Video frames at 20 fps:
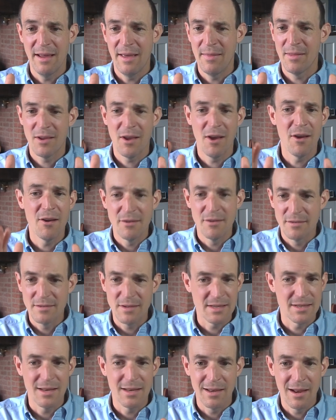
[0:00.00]
and the code
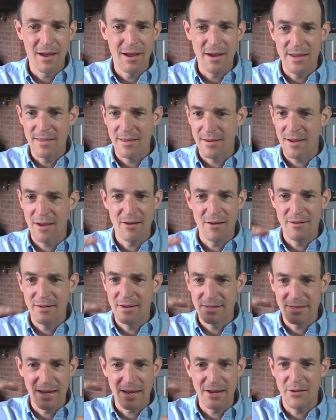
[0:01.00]
doesn't lie. The code
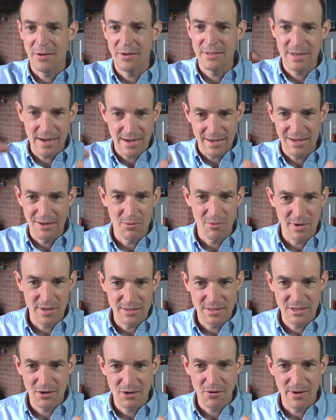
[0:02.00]
is telling you exactly what
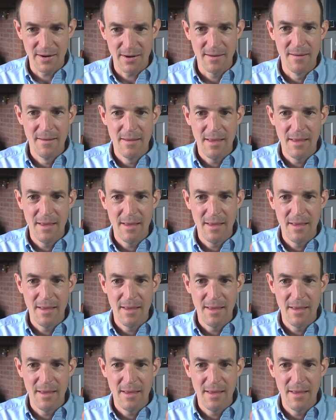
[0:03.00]
it's doing.